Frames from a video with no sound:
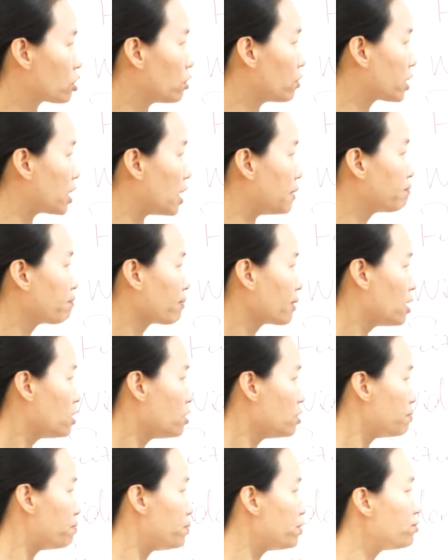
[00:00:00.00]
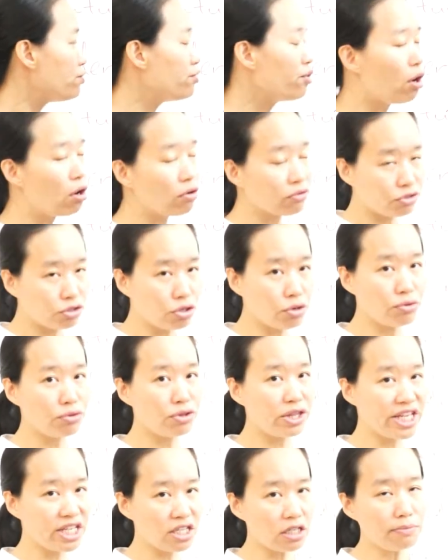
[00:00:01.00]
So okay, beyond,
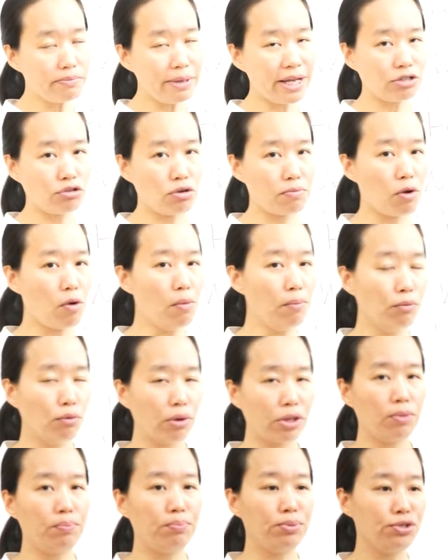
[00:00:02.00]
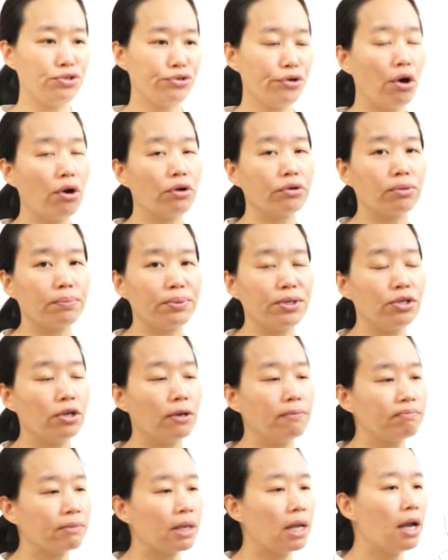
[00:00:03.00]
so this measurement whether beyond
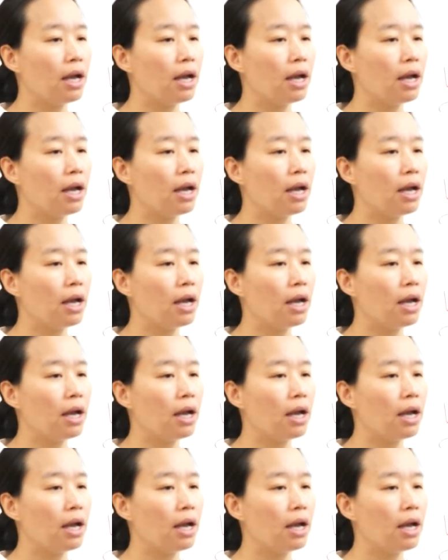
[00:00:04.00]
peer.